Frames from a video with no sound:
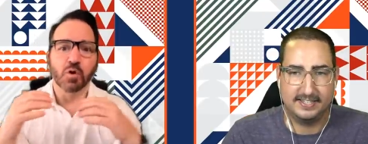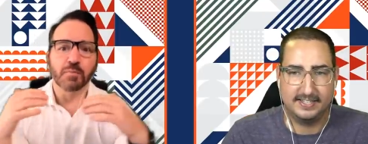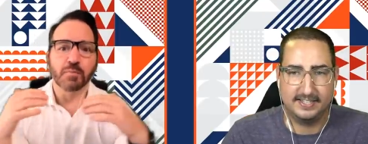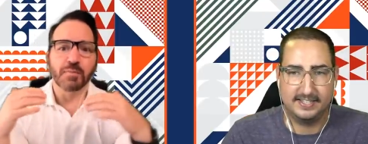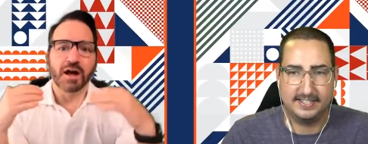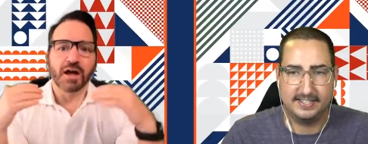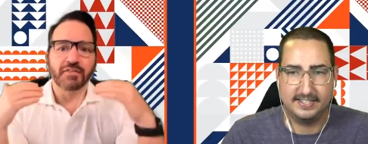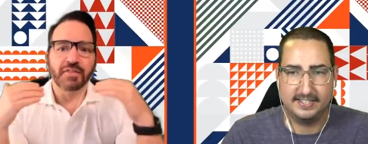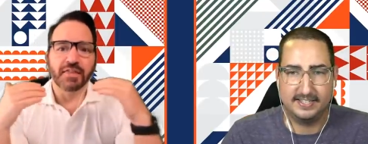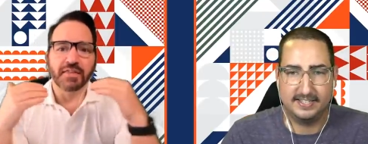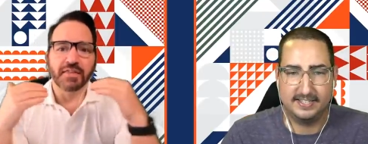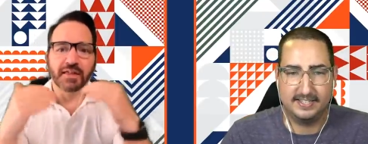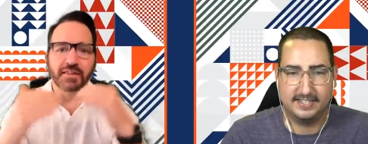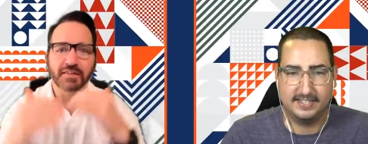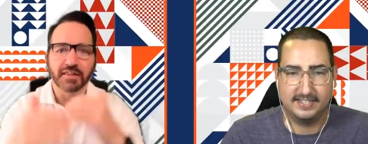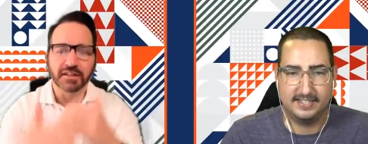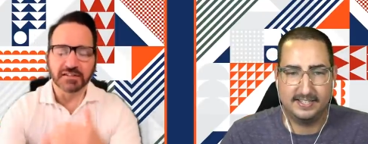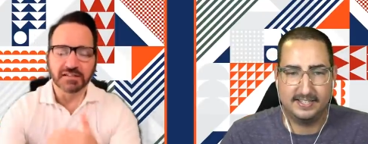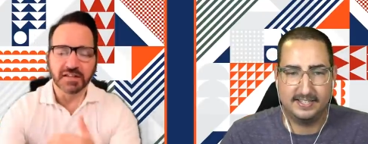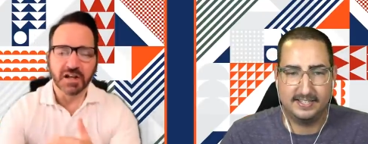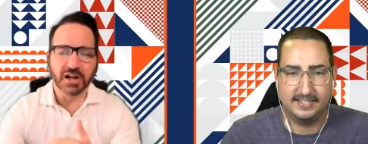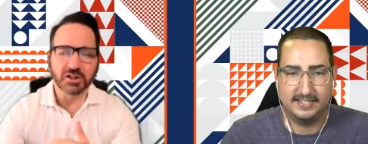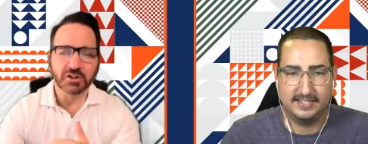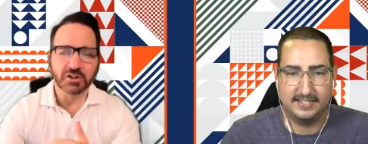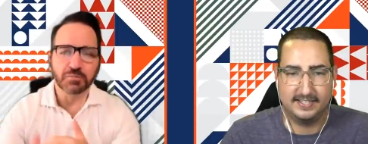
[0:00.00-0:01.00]
Speaker 1: about the
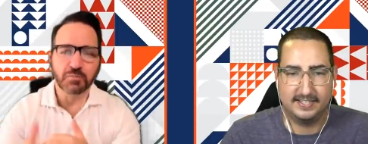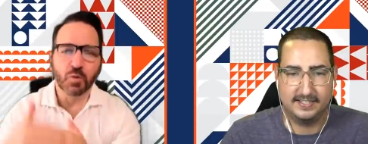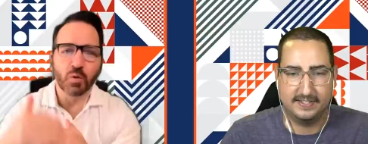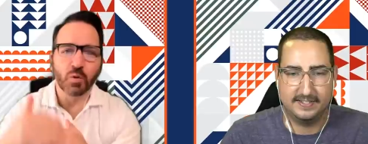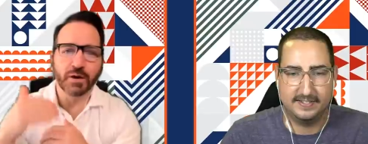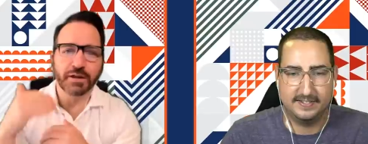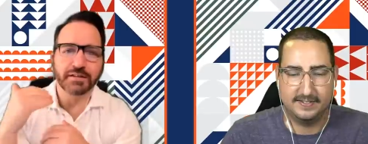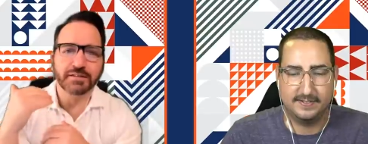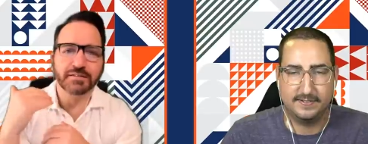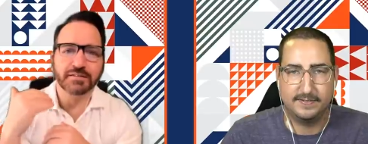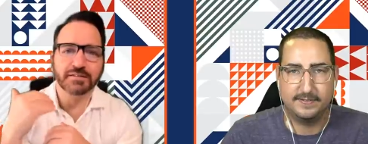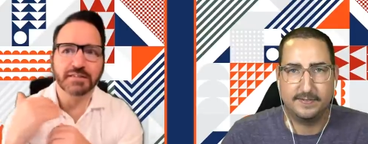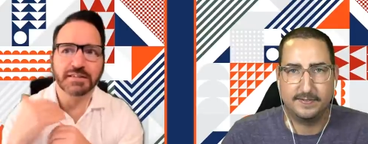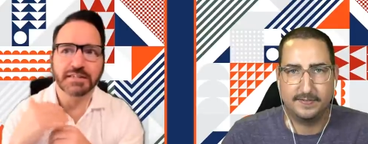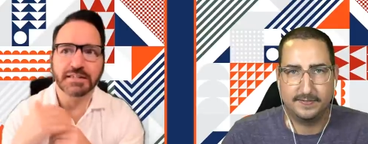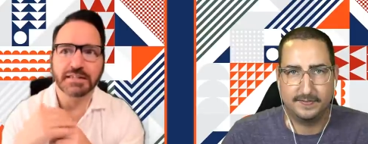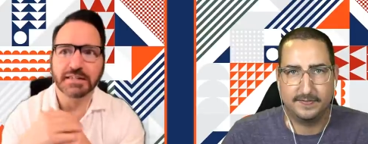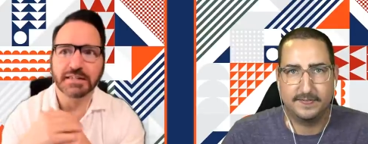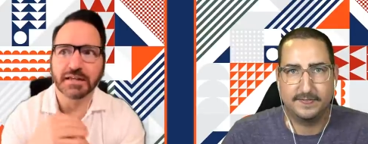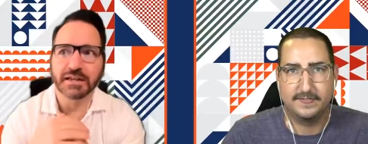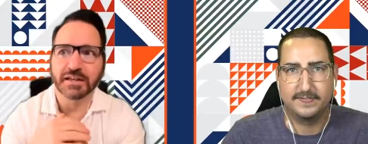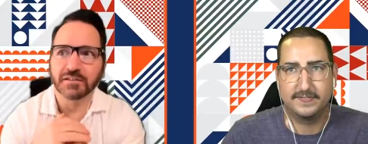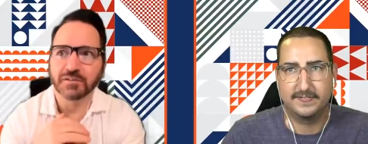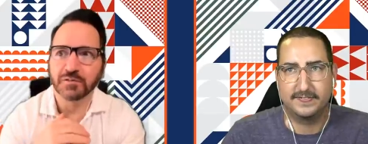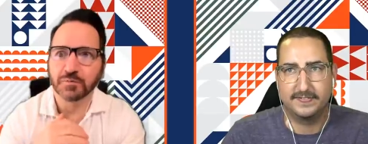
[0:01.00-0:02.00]
touch points,
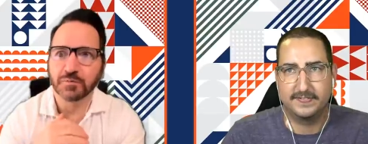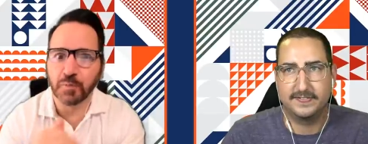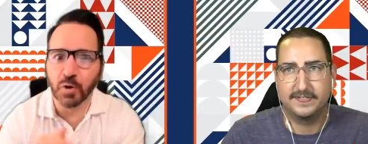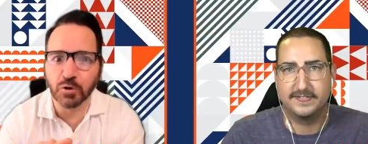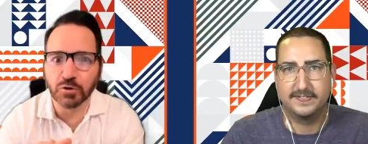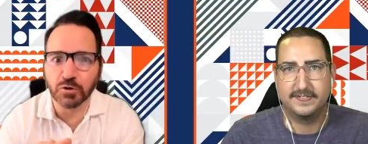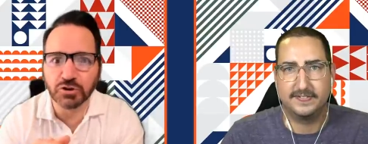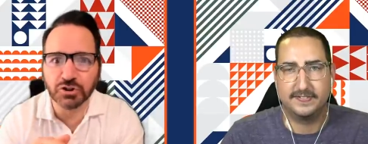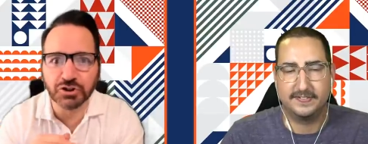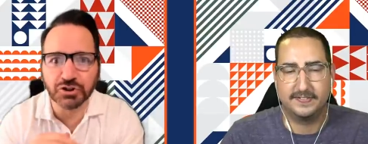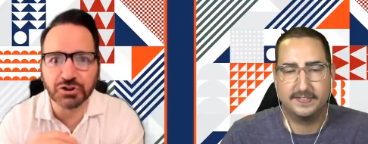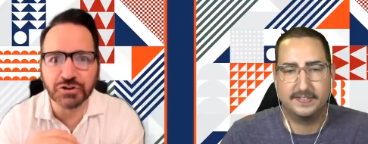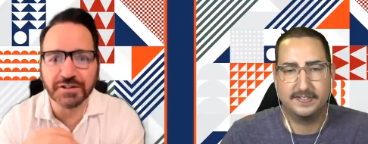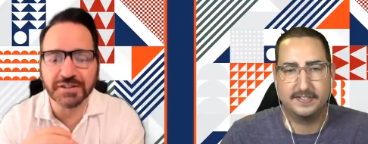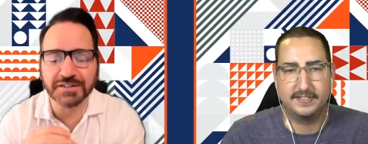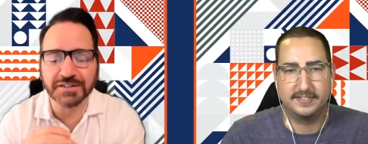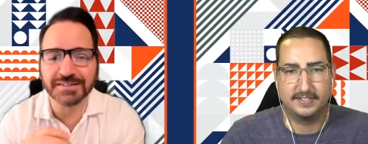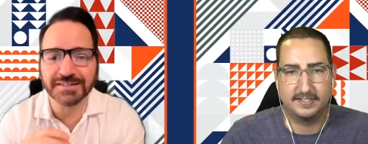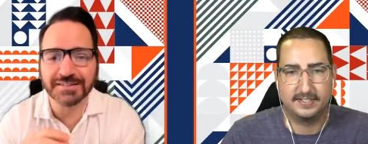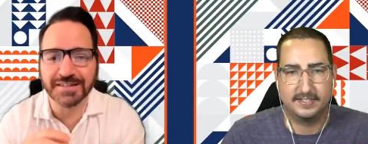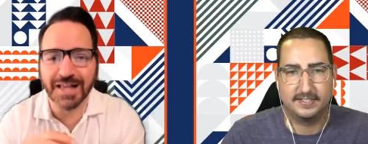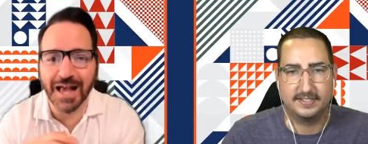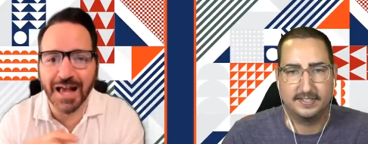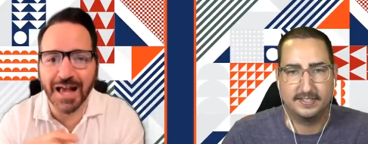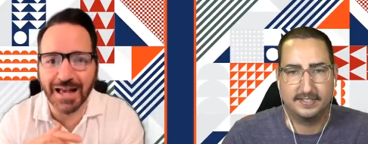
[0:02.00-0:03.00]
the exposure, the
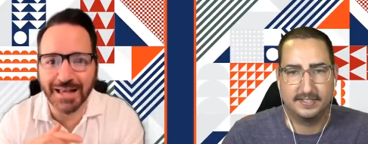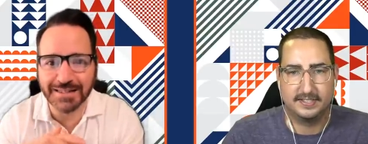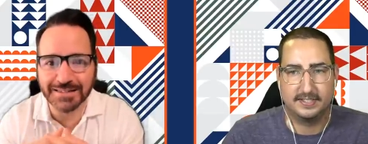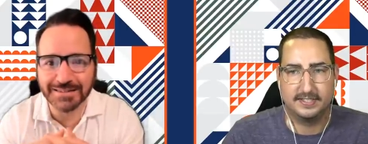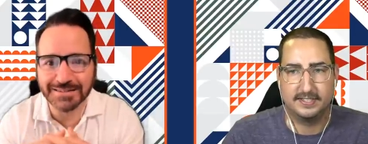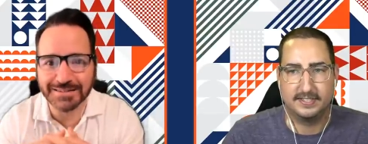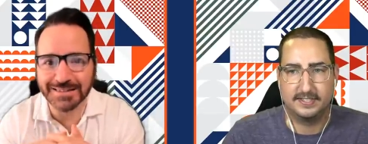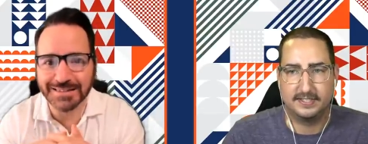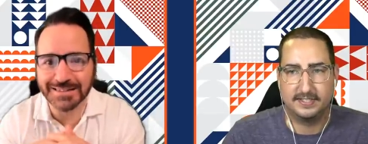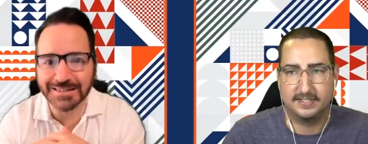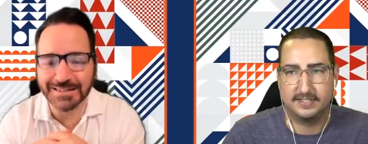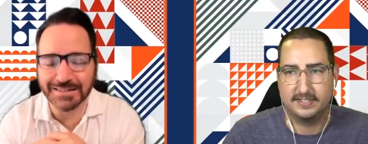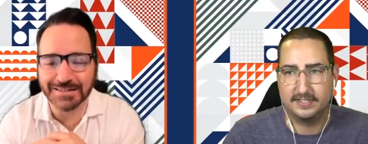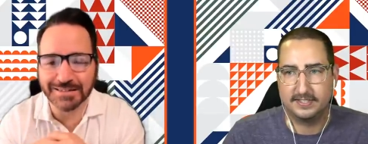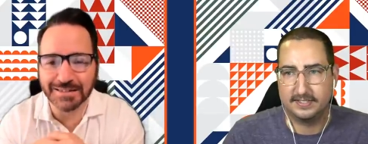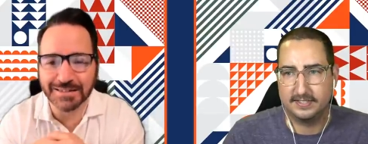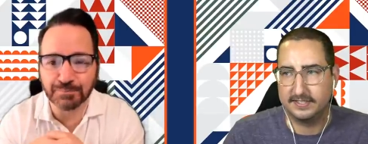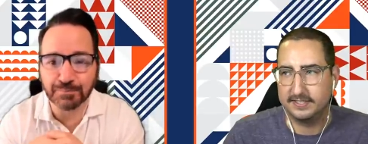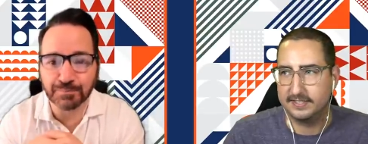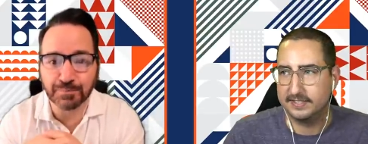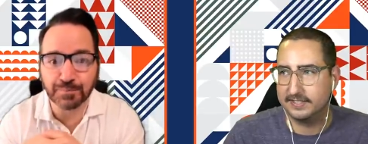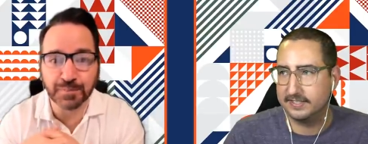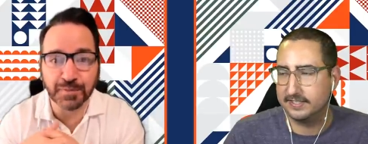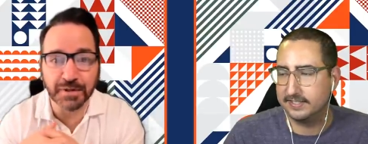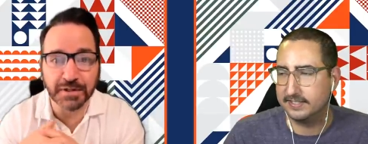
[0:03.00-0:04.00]
size, the
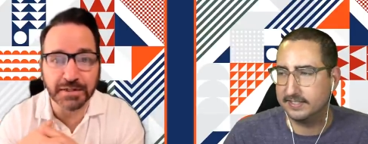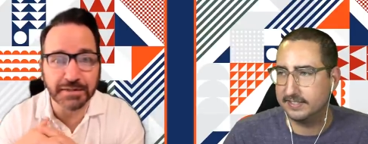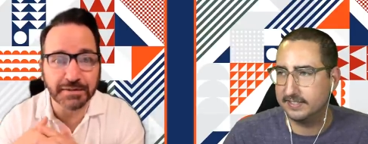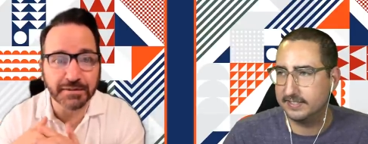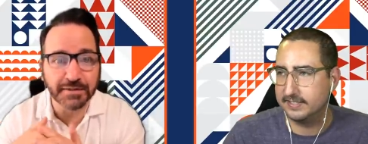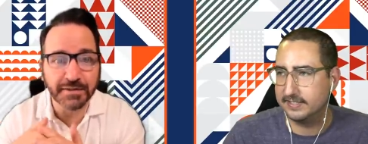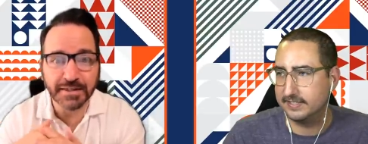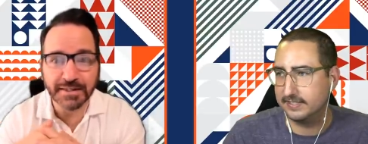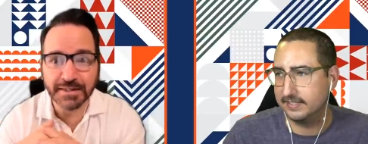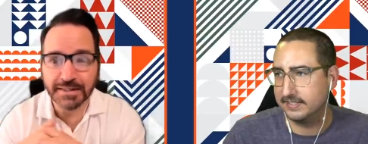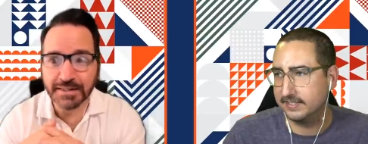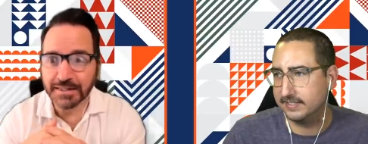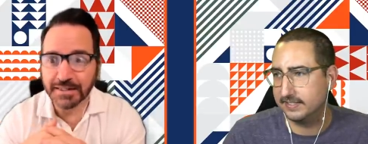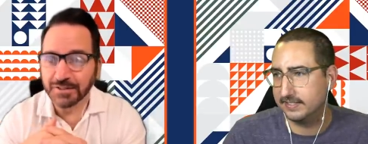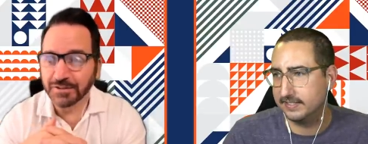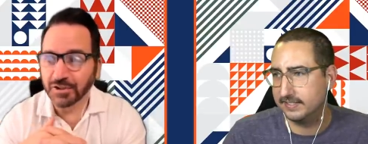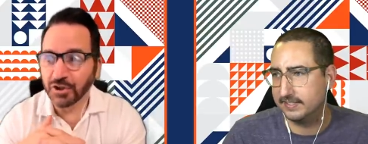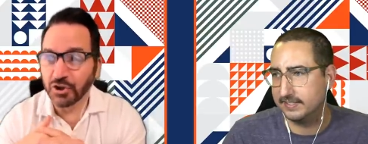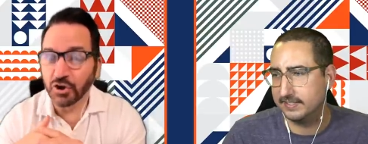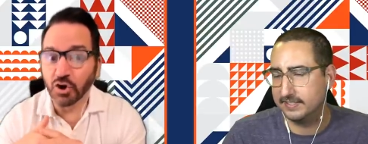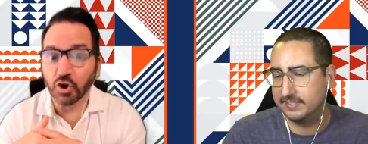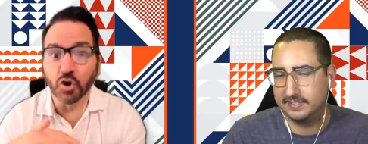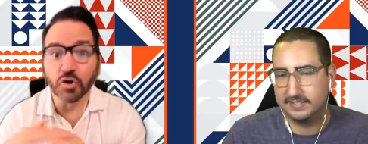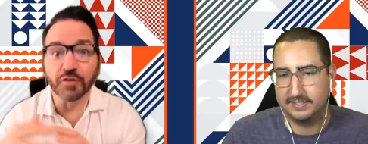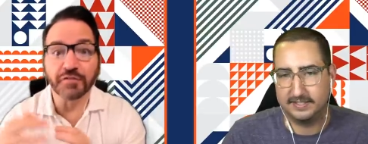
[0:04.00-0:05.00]

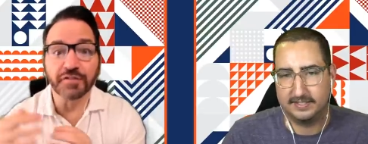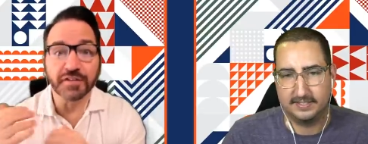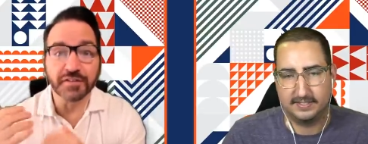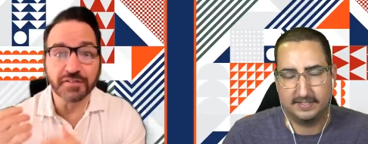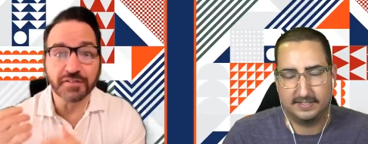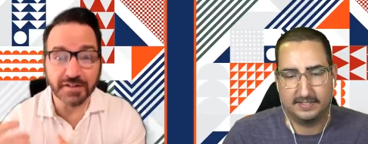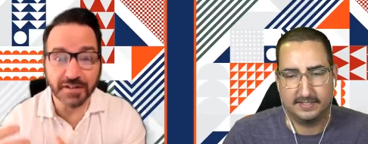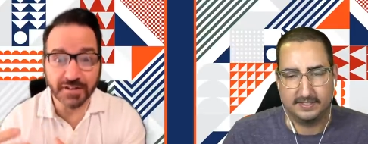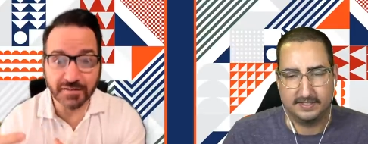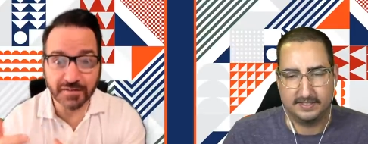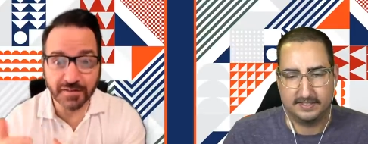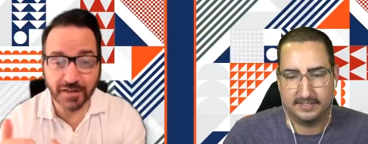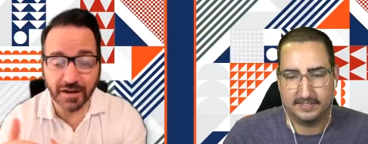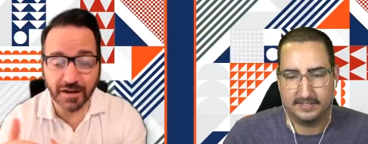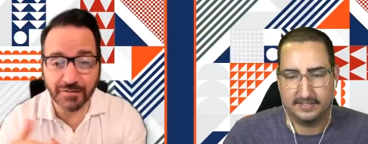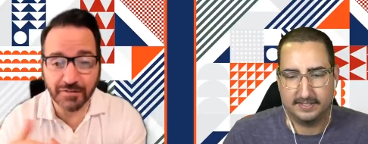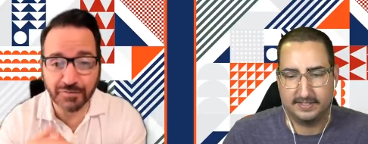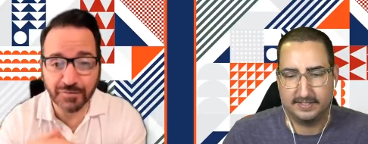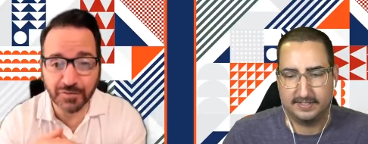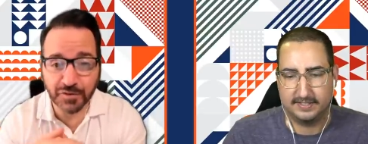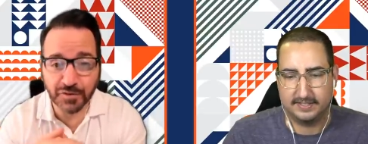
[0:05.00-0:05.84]
nervousness of